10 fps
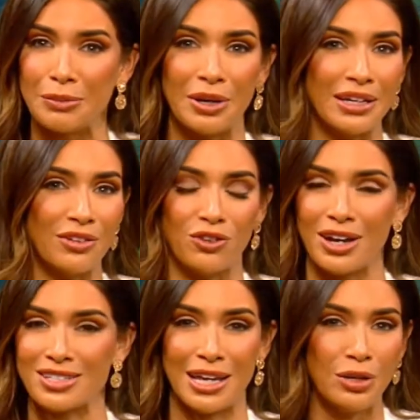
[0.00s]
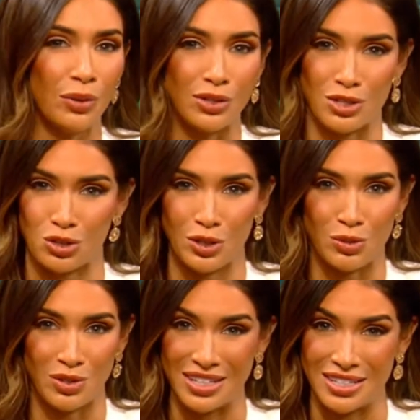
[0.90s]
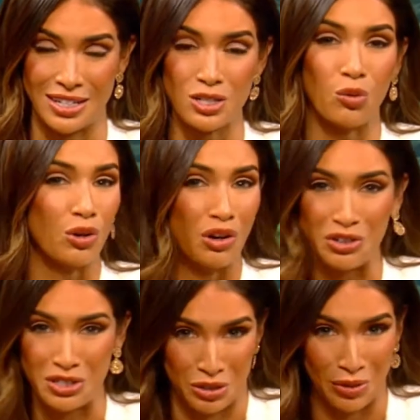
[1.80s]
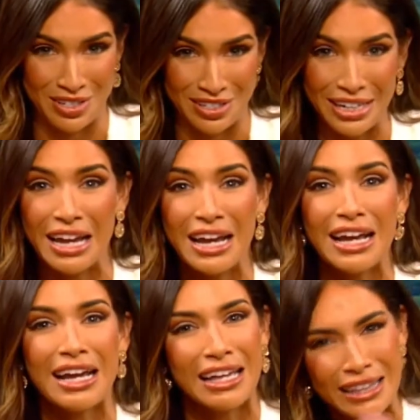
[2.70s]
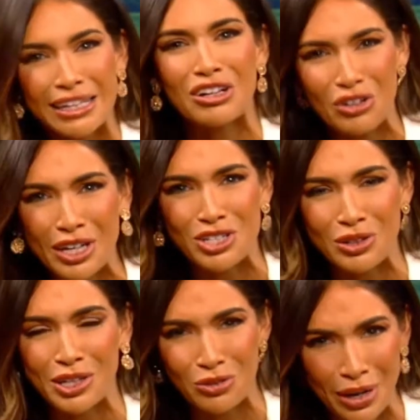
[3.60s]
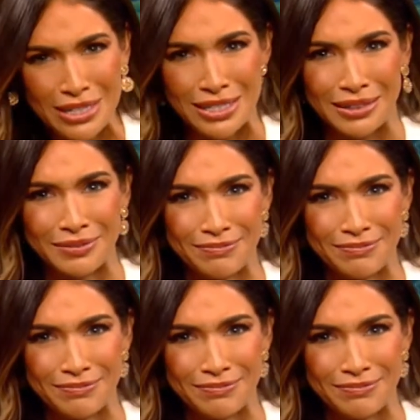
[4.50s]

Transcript: but if you ask anyone on the streets what this is, or Carson Kressley, right. they're going to look at you like you're crazy.